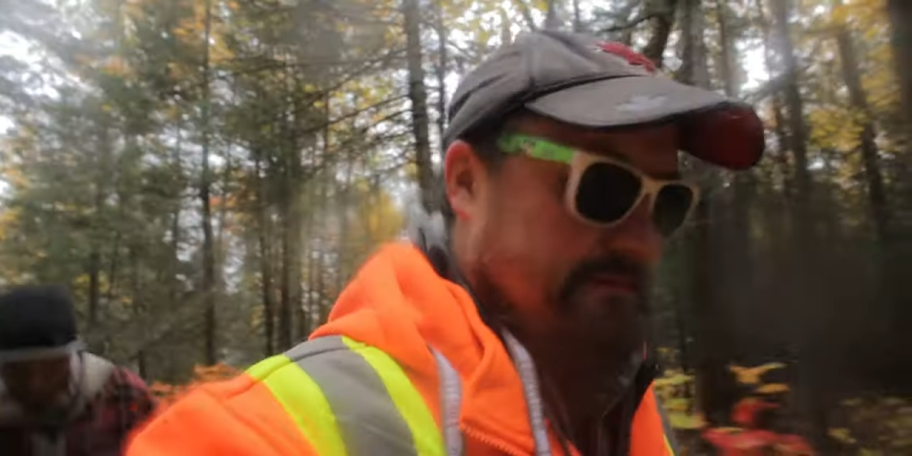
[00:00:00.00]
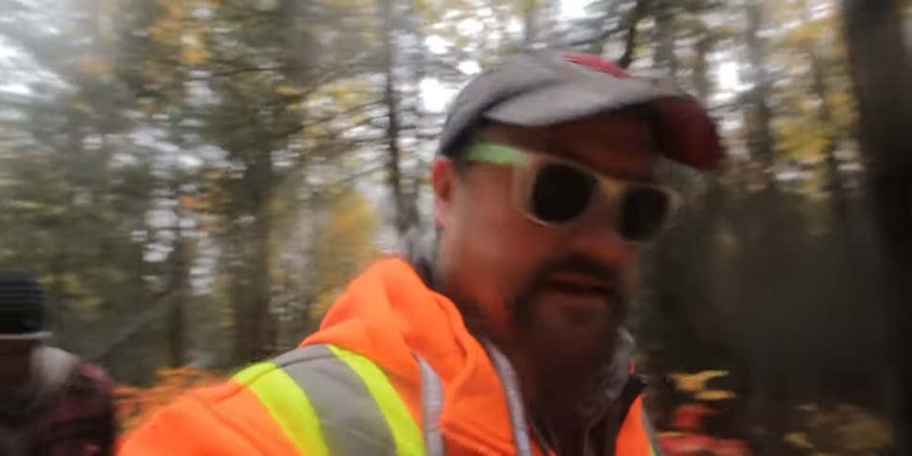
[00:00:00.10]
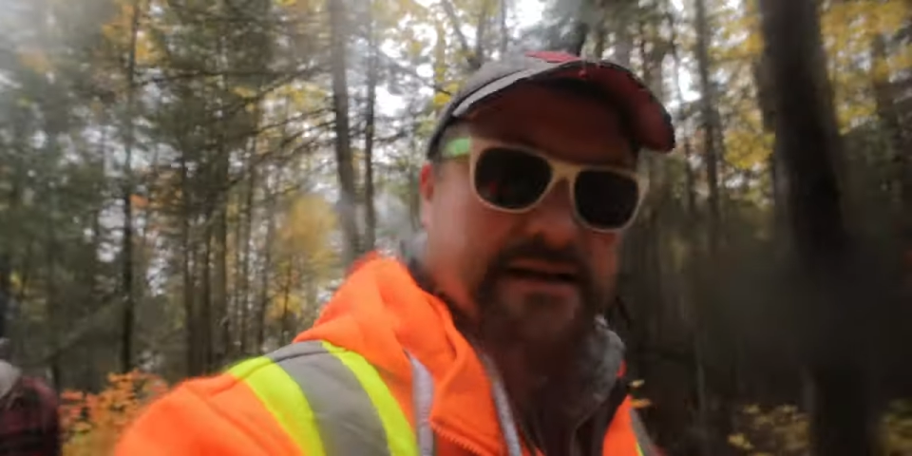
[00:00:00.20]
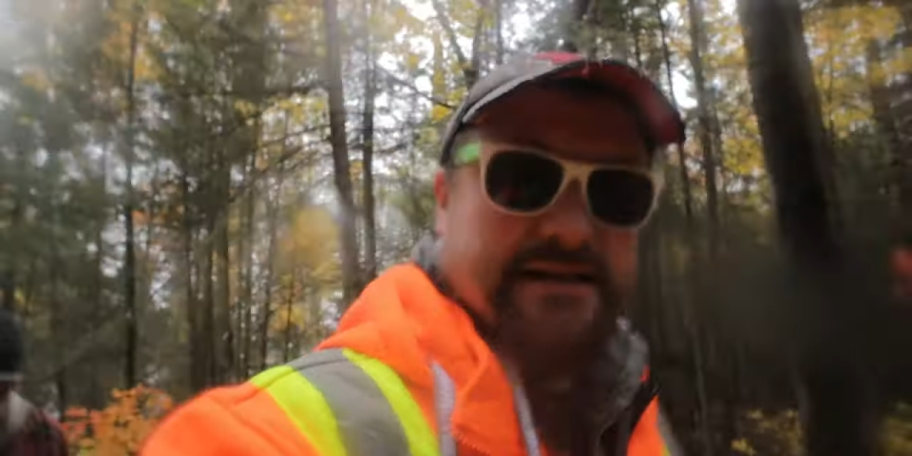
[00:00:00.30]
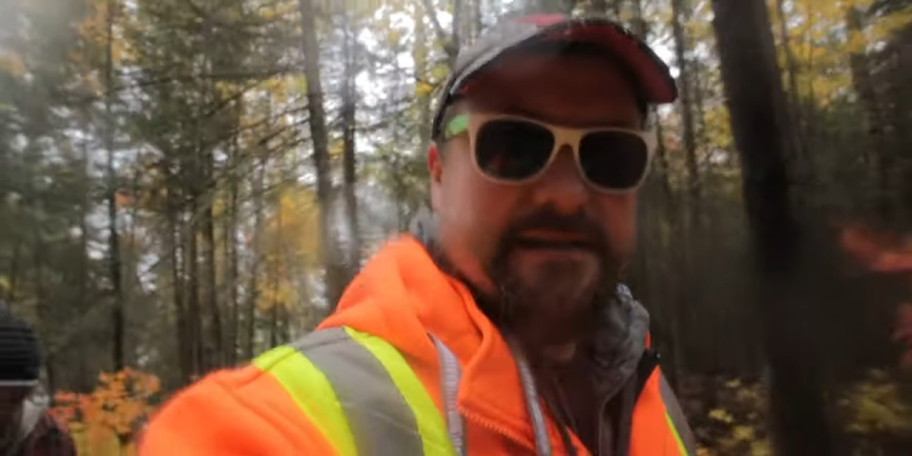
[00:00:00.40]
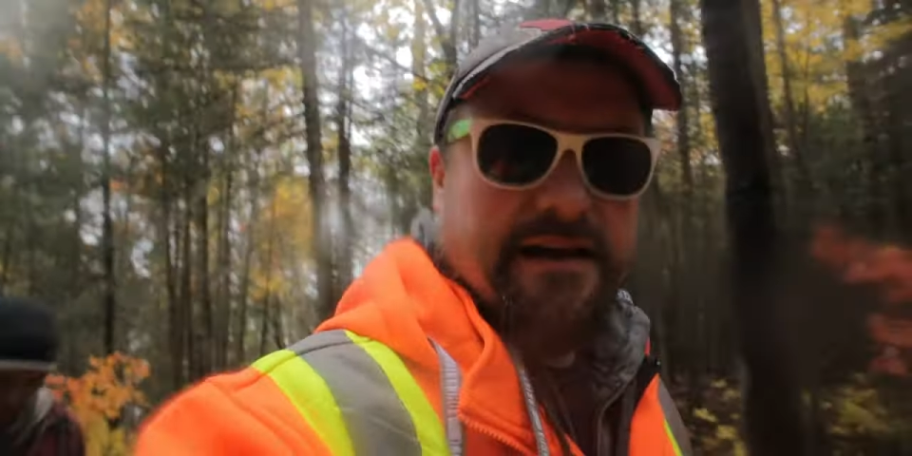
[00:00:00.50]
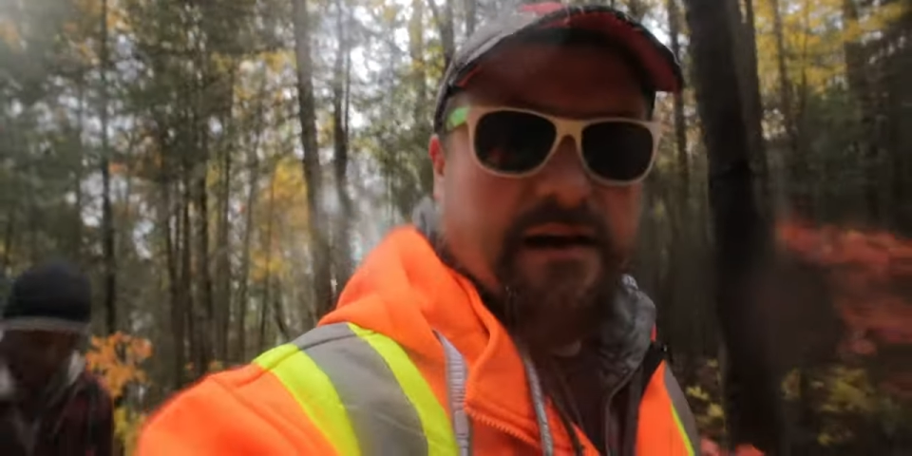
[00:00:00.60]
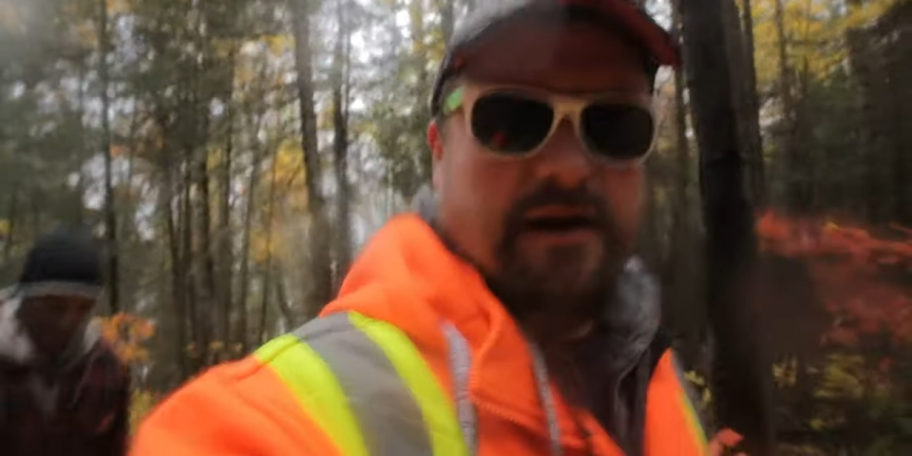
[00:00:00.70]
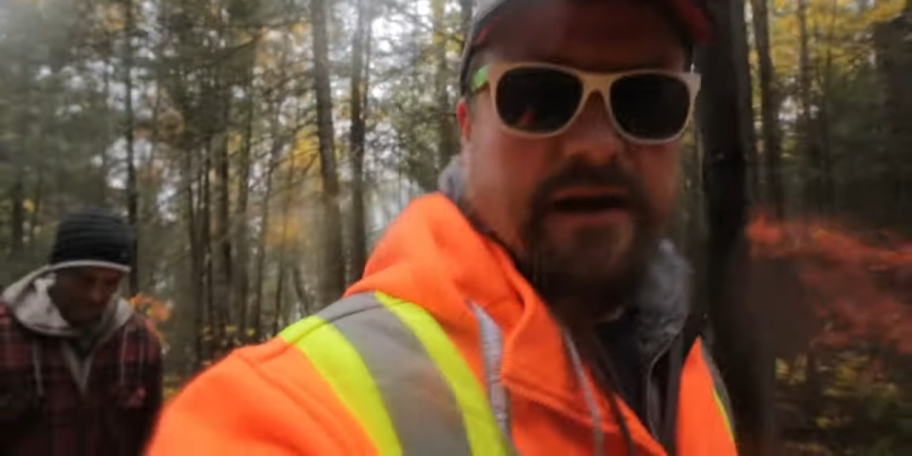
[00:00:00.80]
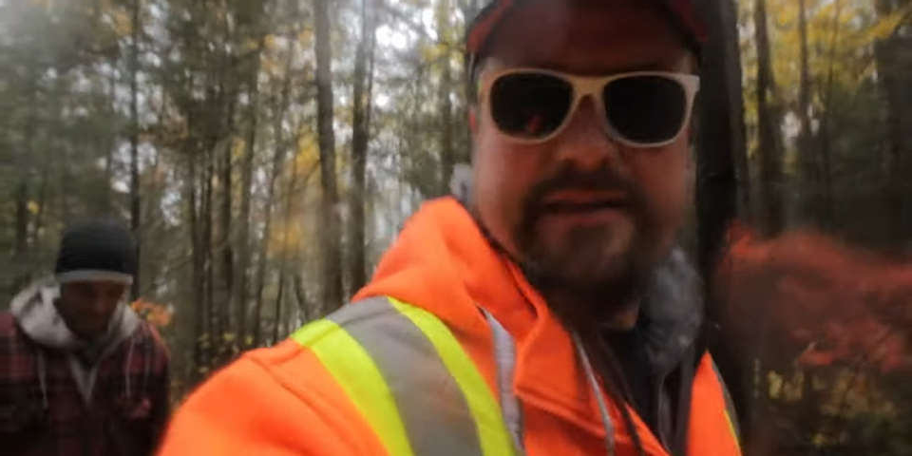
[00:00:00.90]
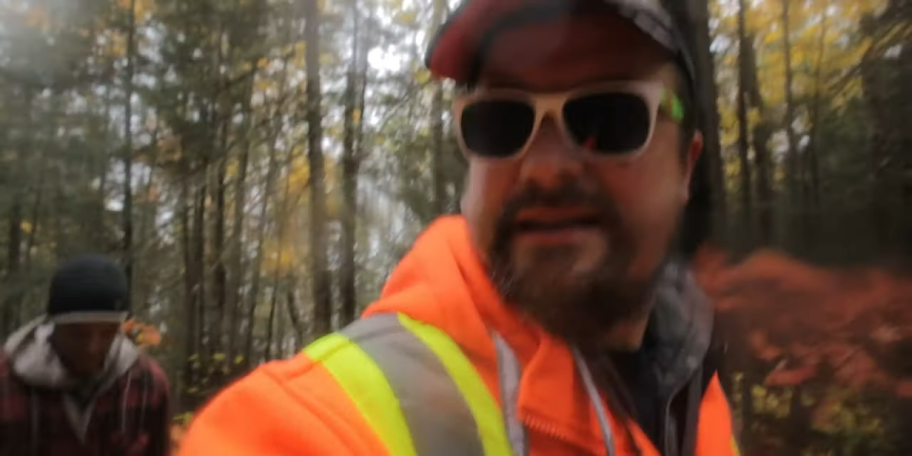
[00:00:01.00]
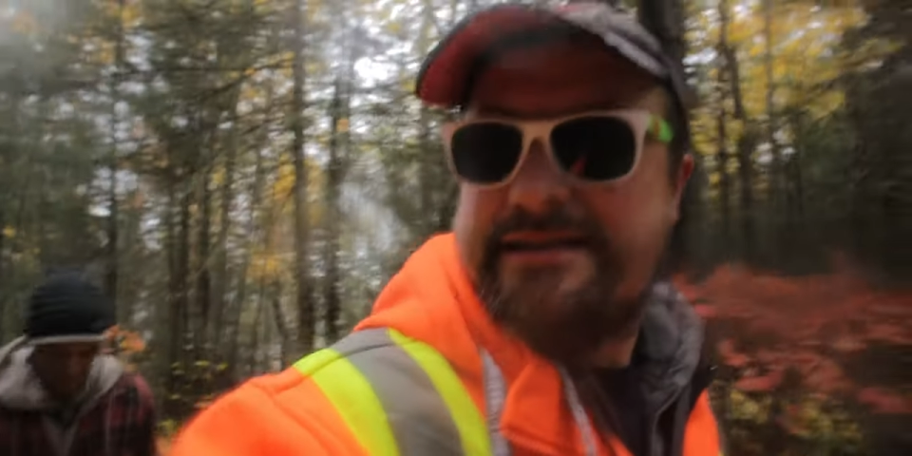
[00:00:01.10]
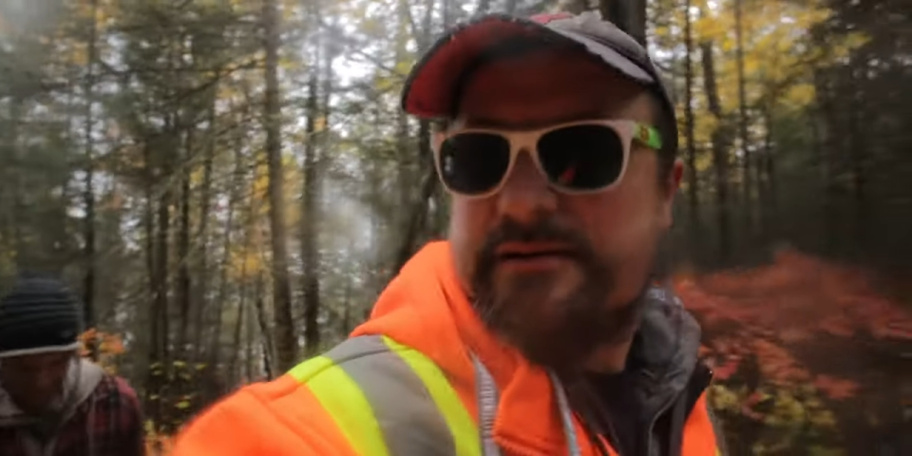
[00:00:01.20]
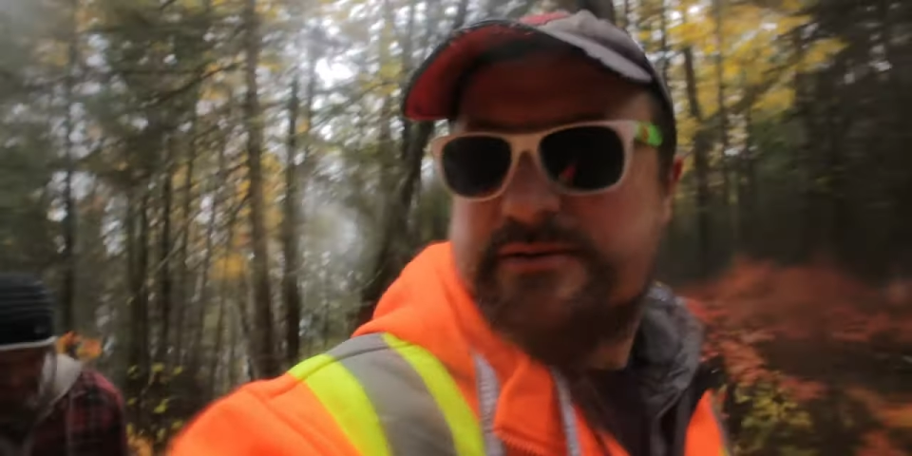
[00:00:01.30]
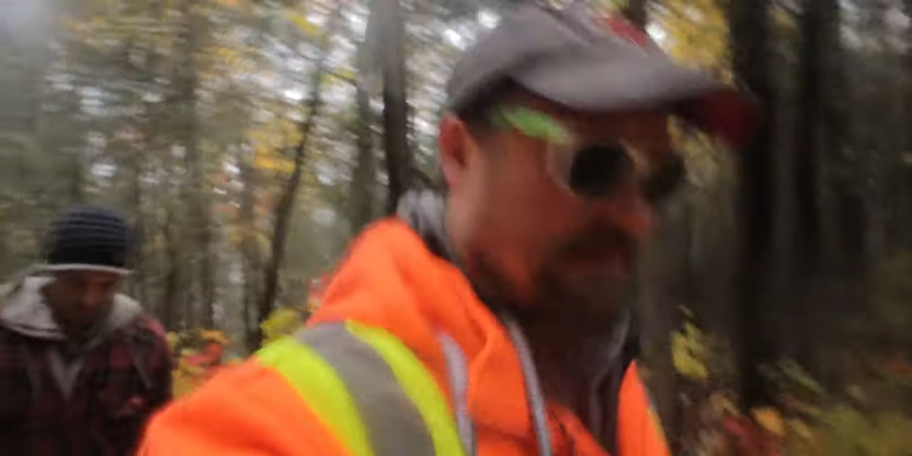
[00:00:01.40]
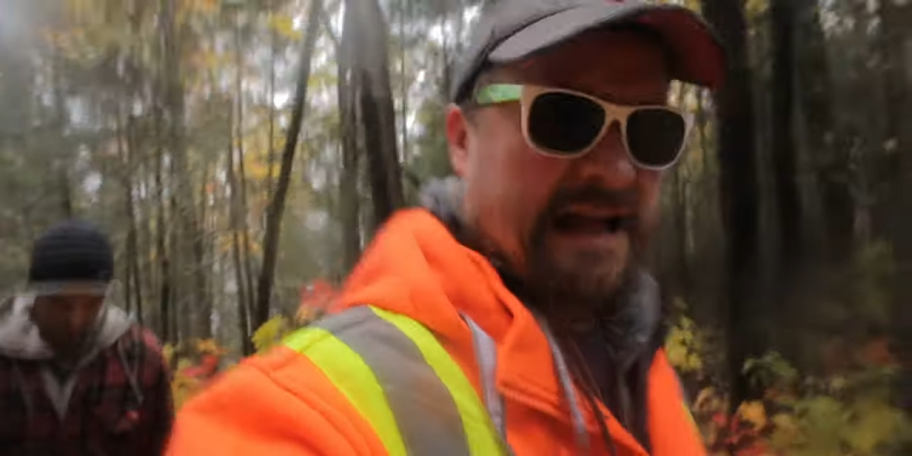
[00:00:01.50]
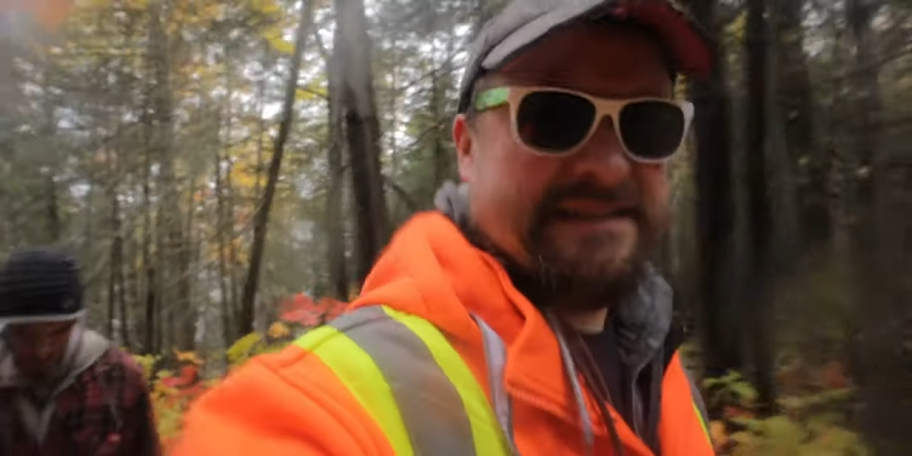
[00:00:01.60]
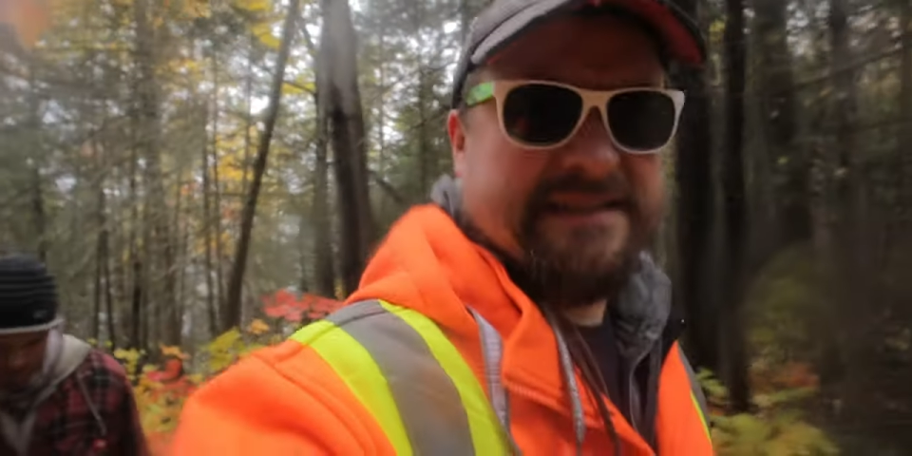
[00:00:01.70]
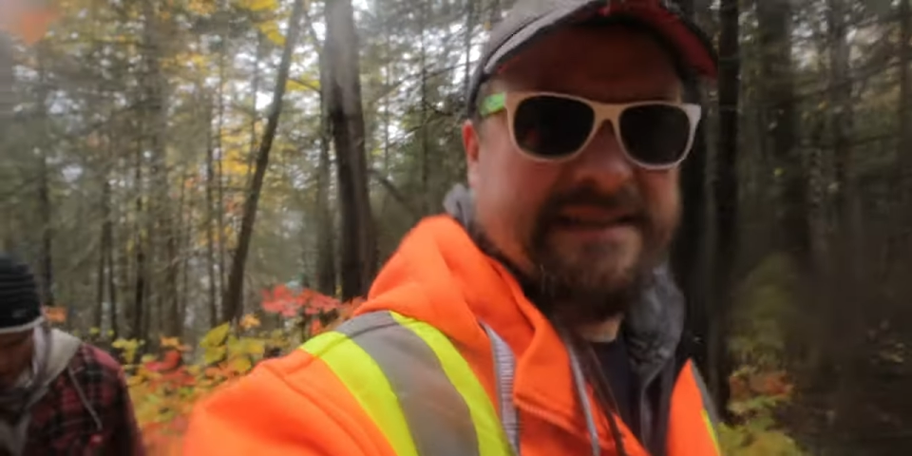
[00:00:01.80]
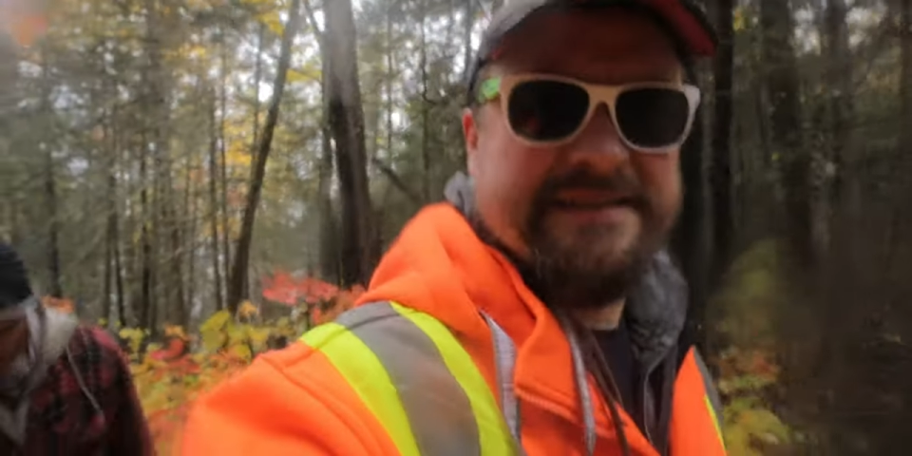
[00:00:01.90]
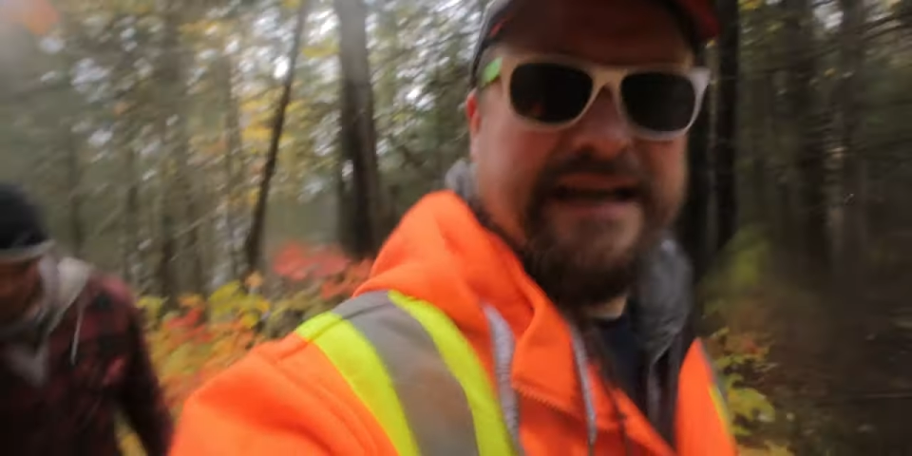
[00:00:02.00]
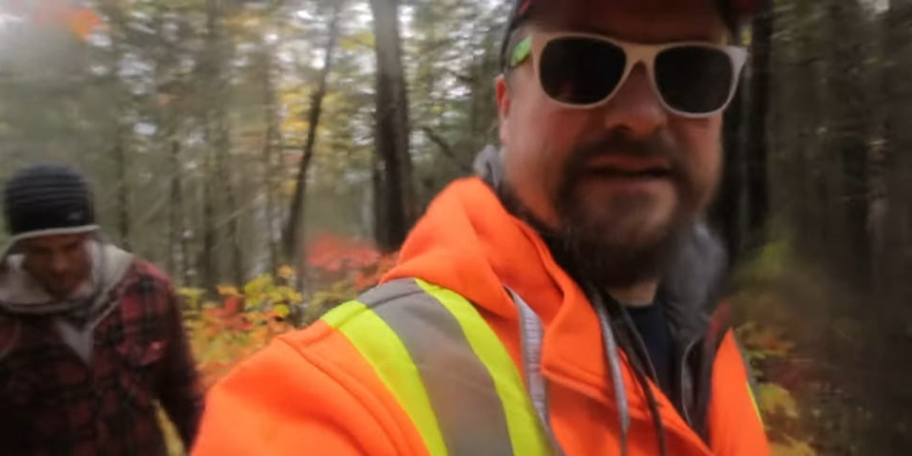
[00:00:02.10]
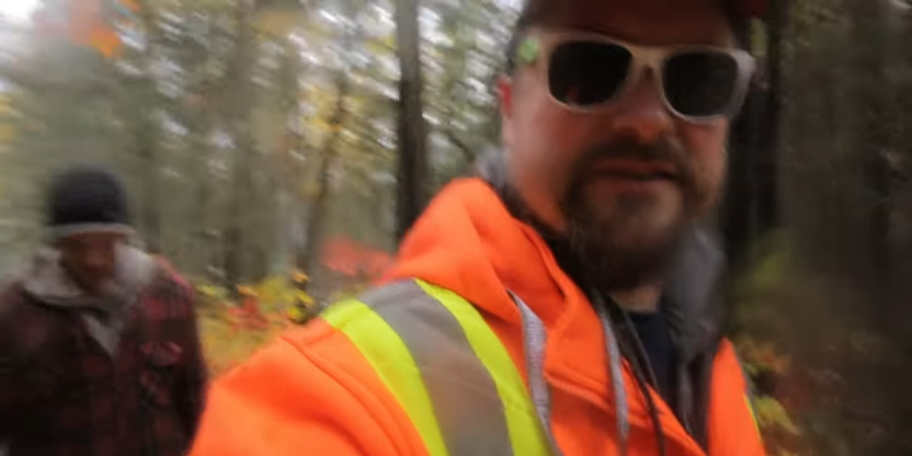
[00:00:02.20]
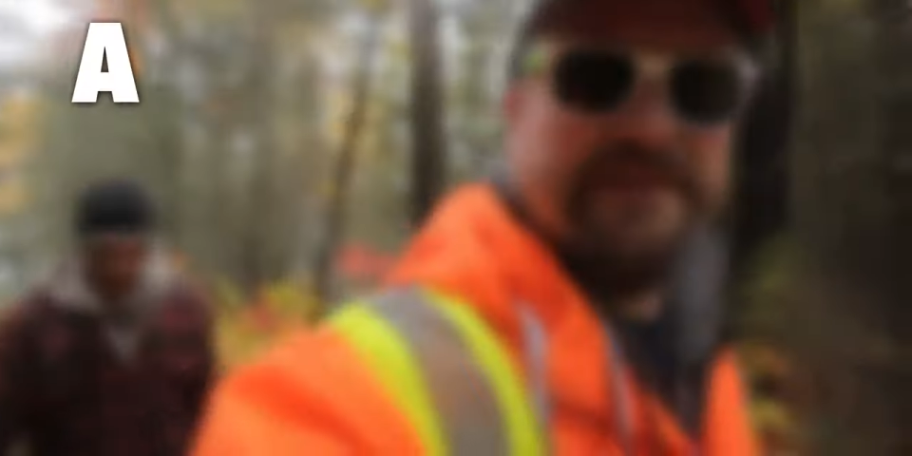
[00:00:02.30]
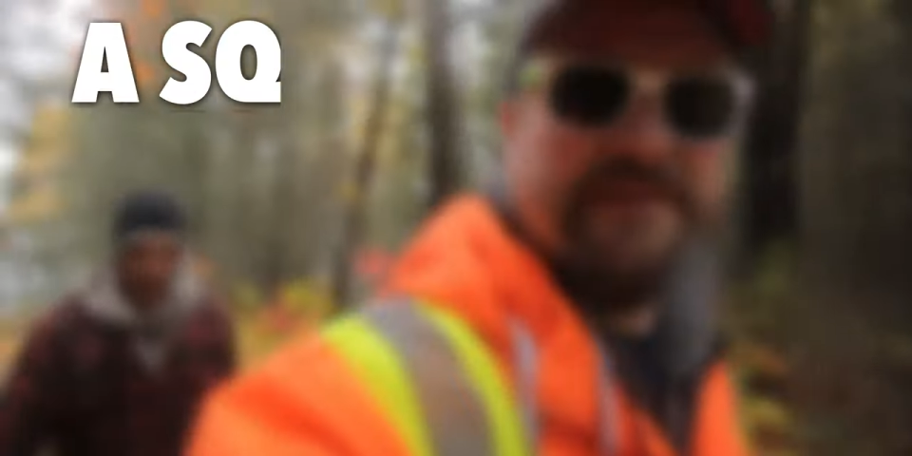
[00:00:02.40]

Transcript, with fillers: It is a, I think he said it was a plastic container.